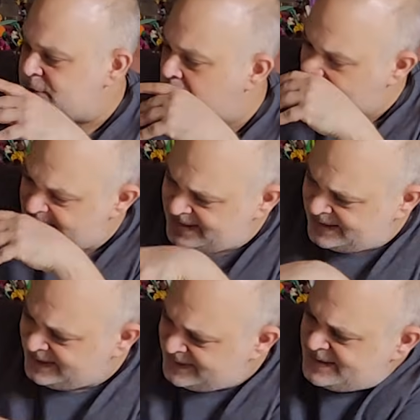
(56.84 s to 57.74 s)
So
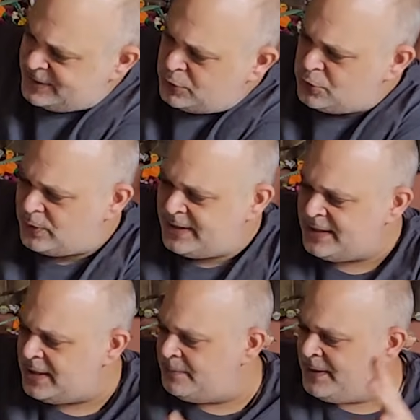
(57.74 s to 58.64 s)
basically, this
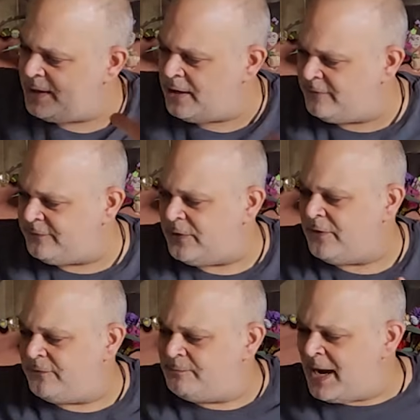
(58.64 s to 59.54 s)
usually a bit of,
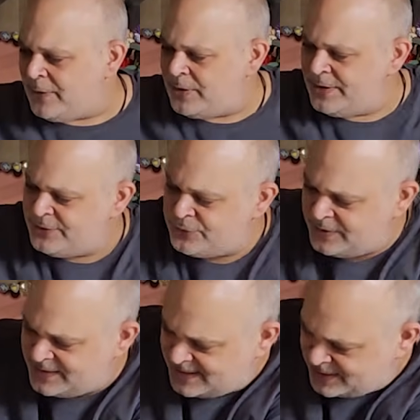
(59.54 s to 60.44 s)
of background history.
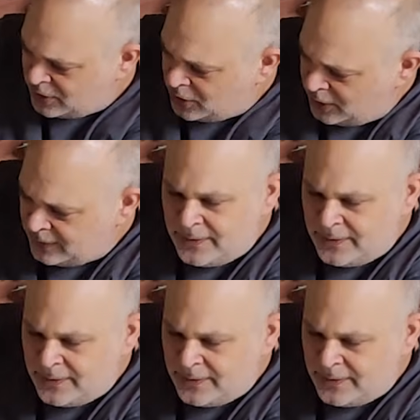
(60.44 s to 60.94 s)
This is called